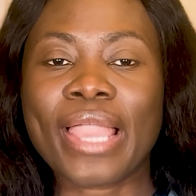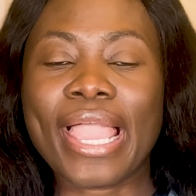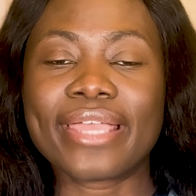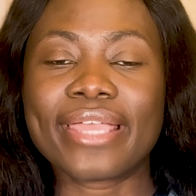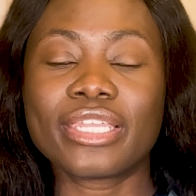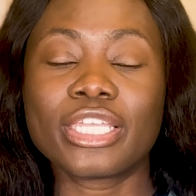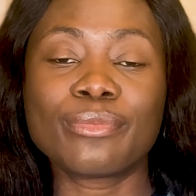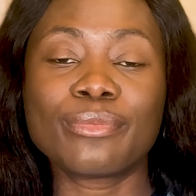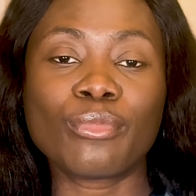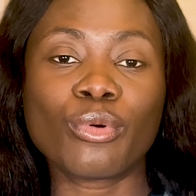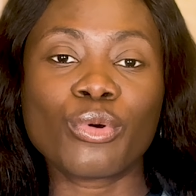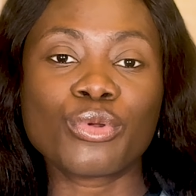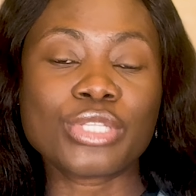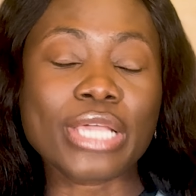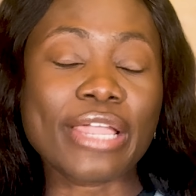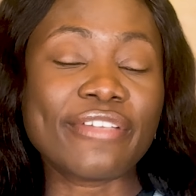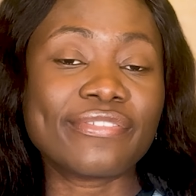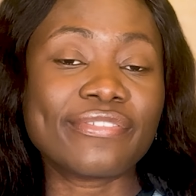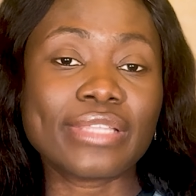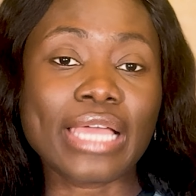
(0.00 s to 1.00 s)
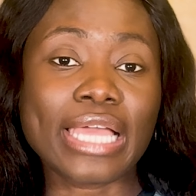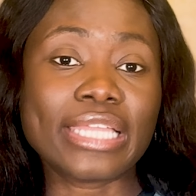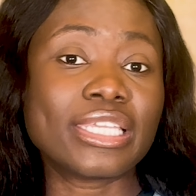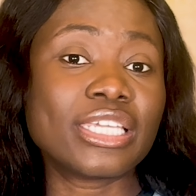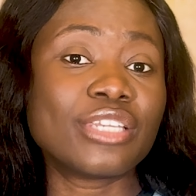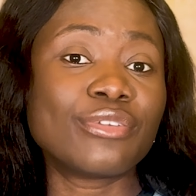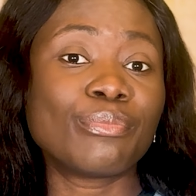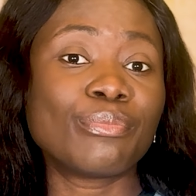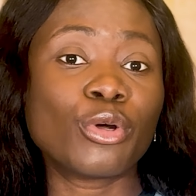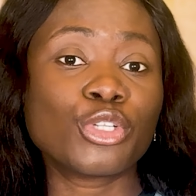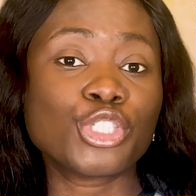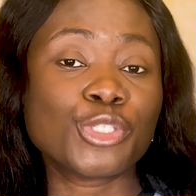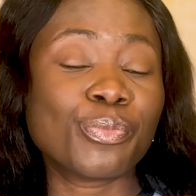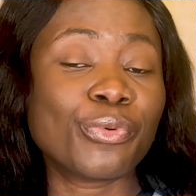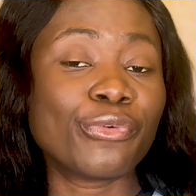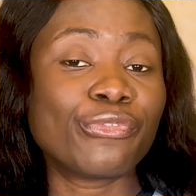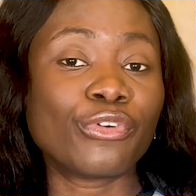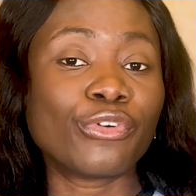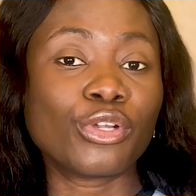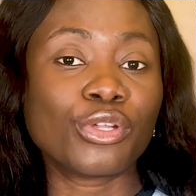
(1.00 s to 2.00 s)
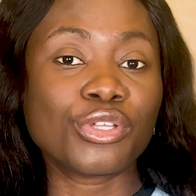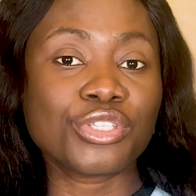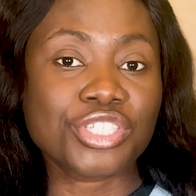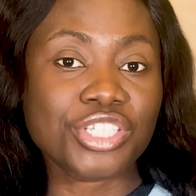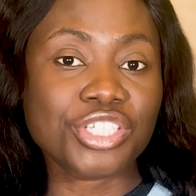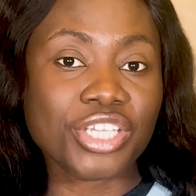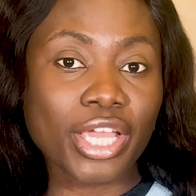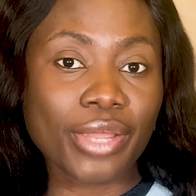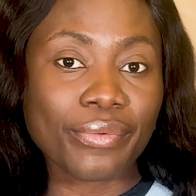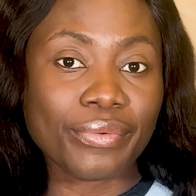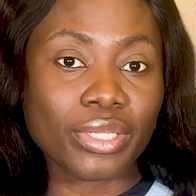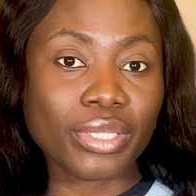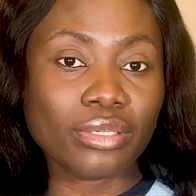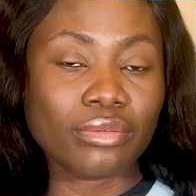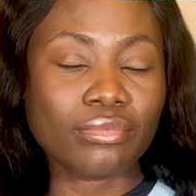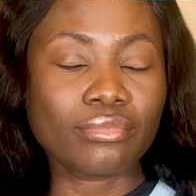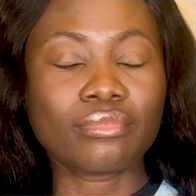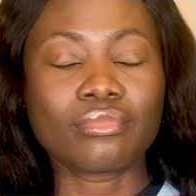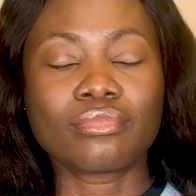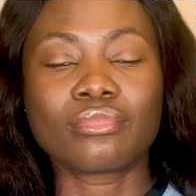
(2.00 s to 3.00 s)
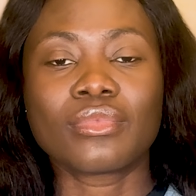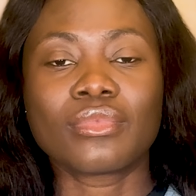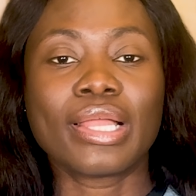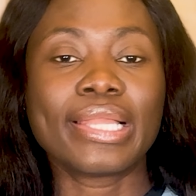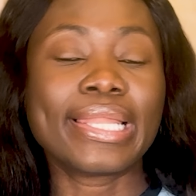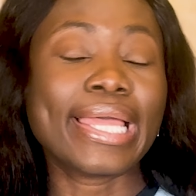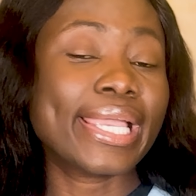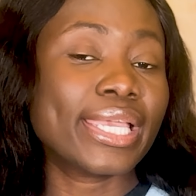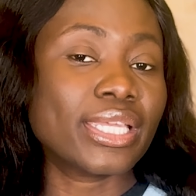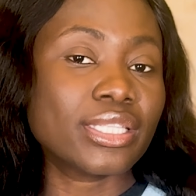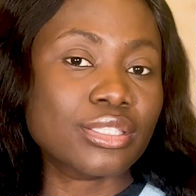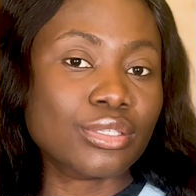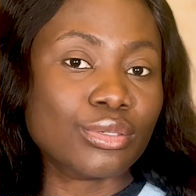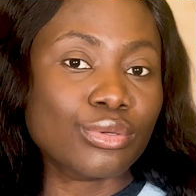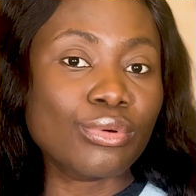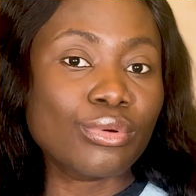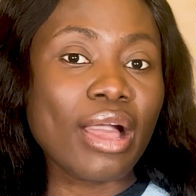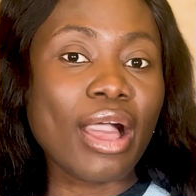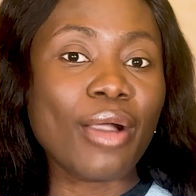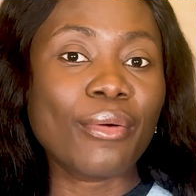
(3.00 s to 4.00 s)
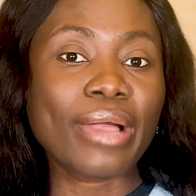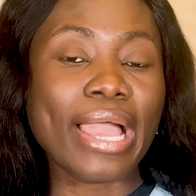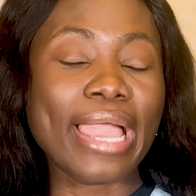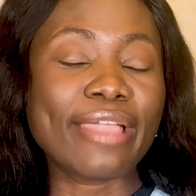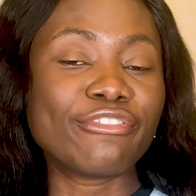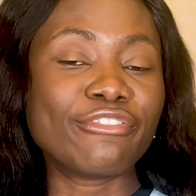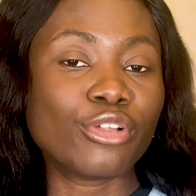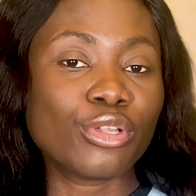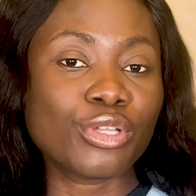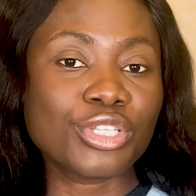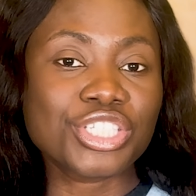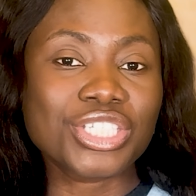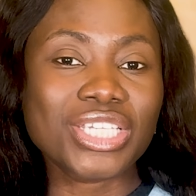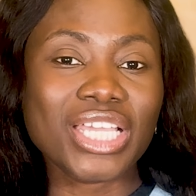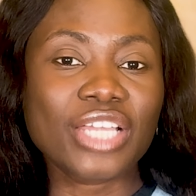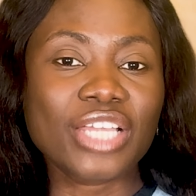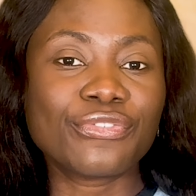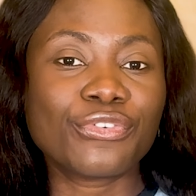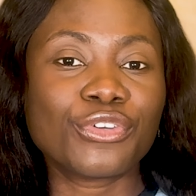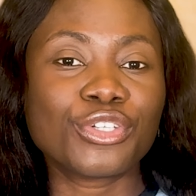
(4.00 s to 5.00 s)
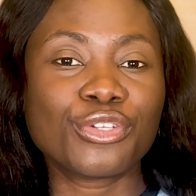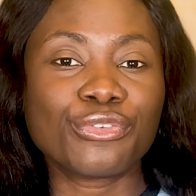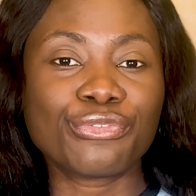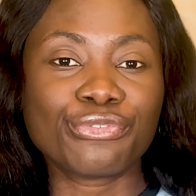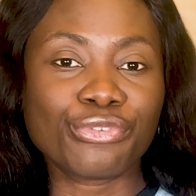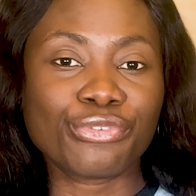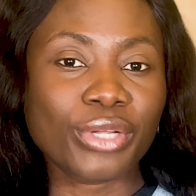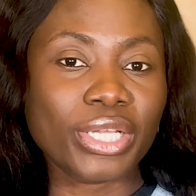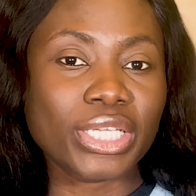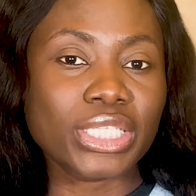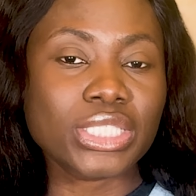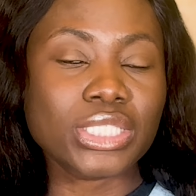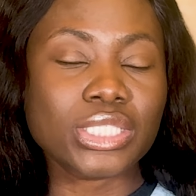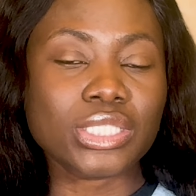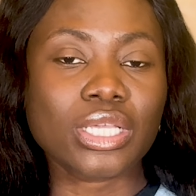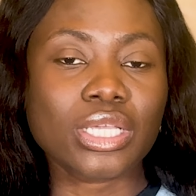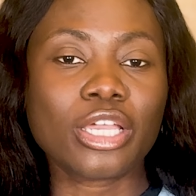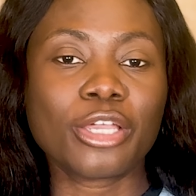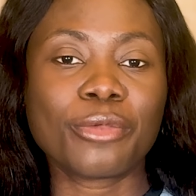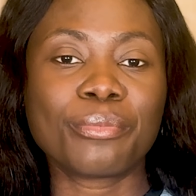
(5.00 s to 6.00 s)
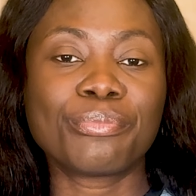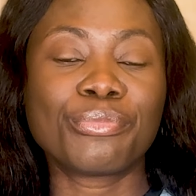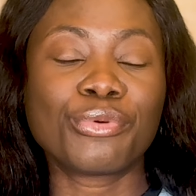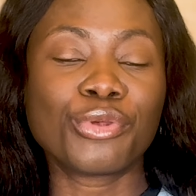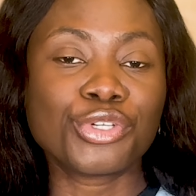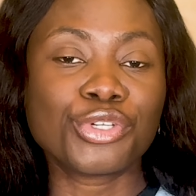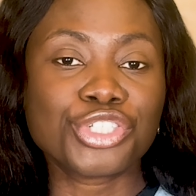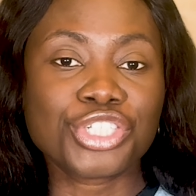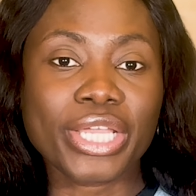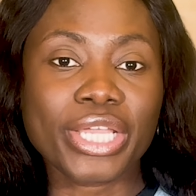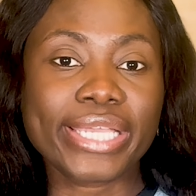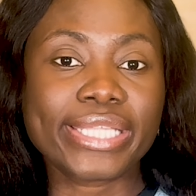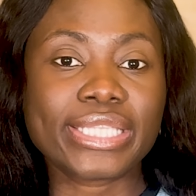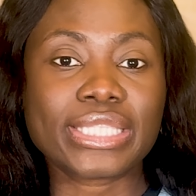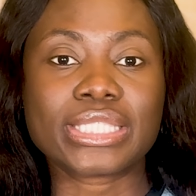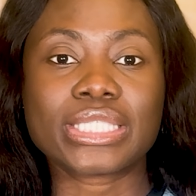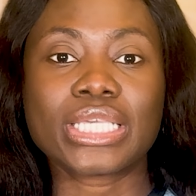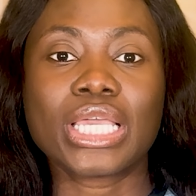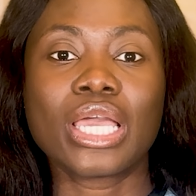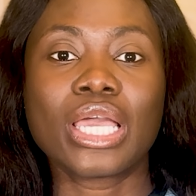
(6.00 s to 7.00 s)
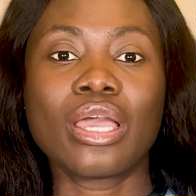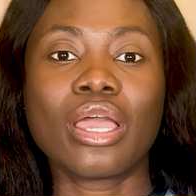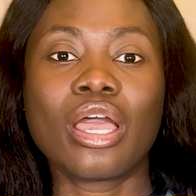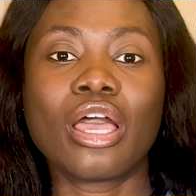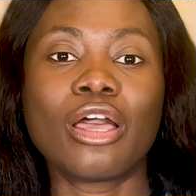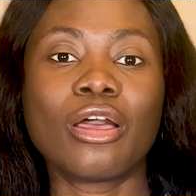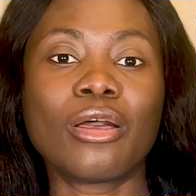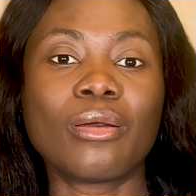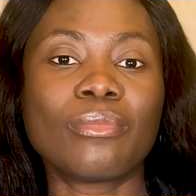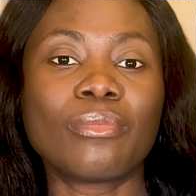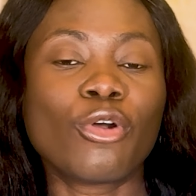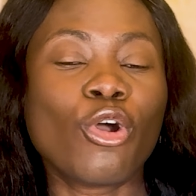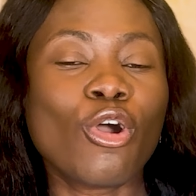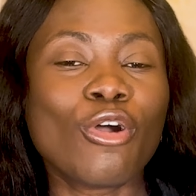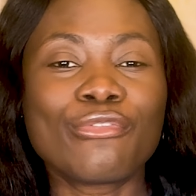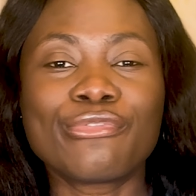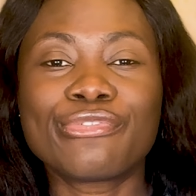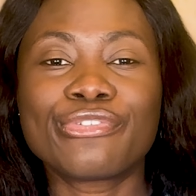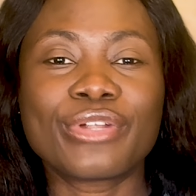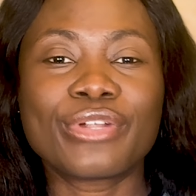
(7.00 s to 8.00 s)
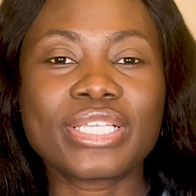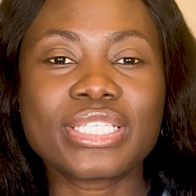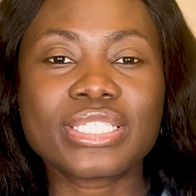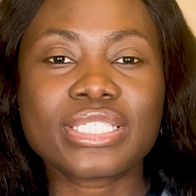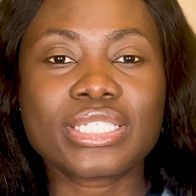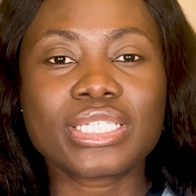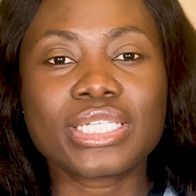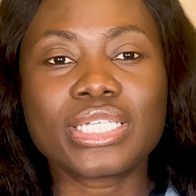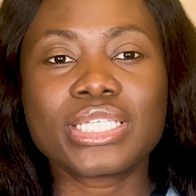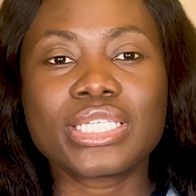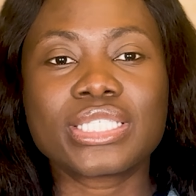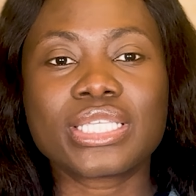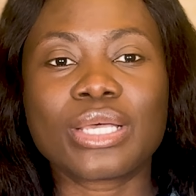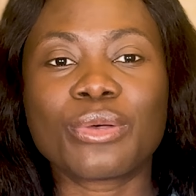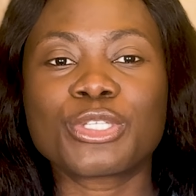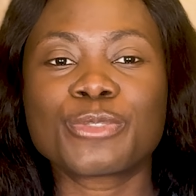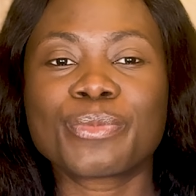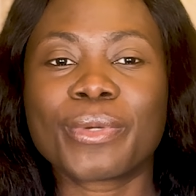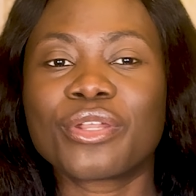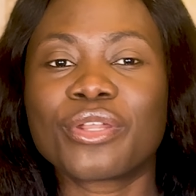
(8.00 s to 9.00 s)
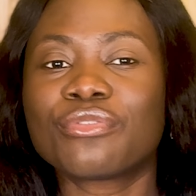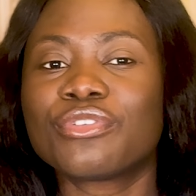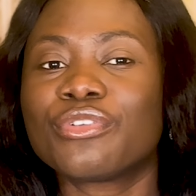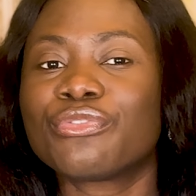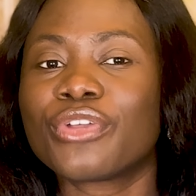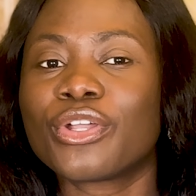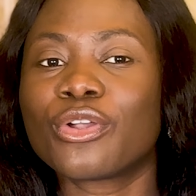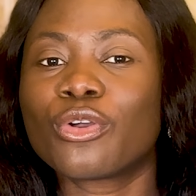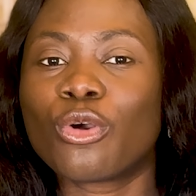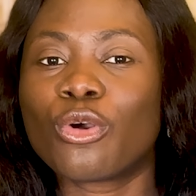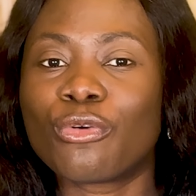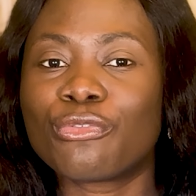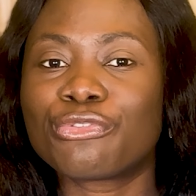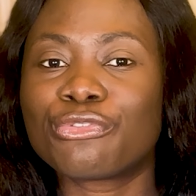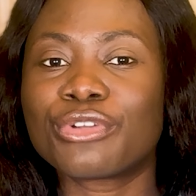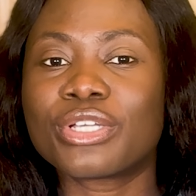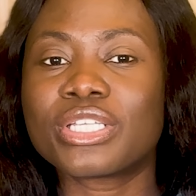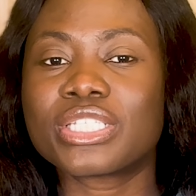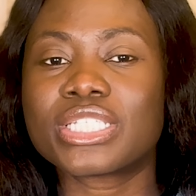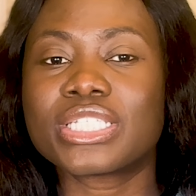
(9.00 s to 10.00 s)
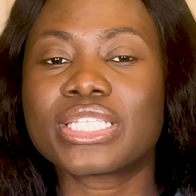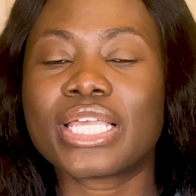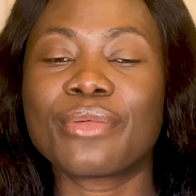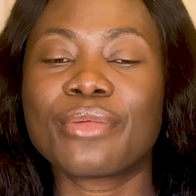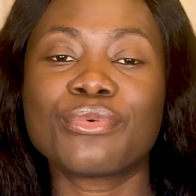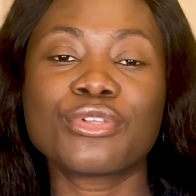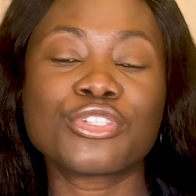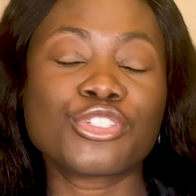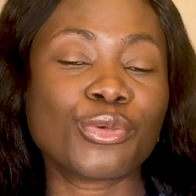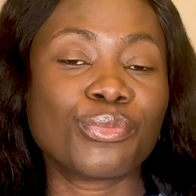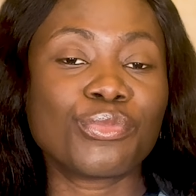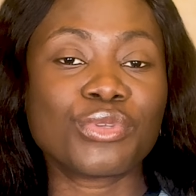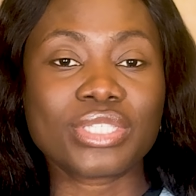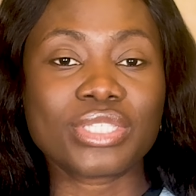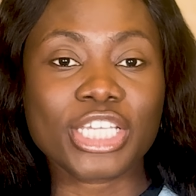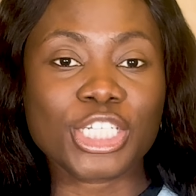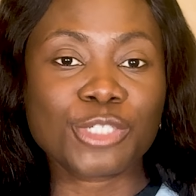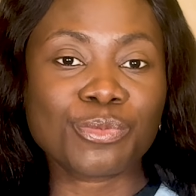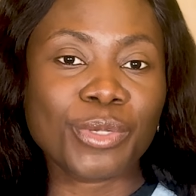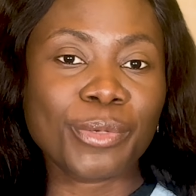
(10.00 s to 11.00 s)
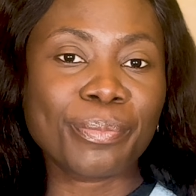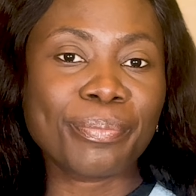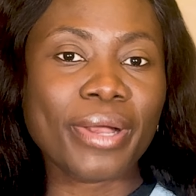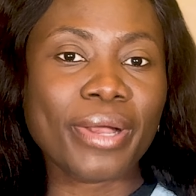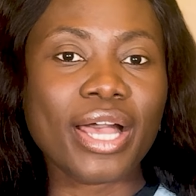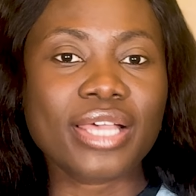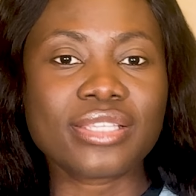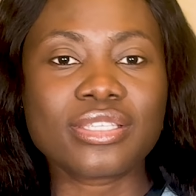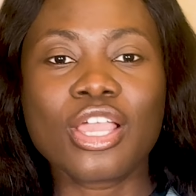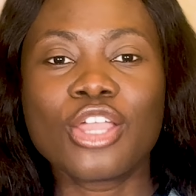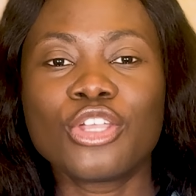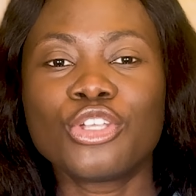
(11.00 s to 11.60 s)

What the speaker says: I did multiple volunteering. Like in school, I volunteered for different projects, conferences. I was part of different conferences. I wrote some research papers.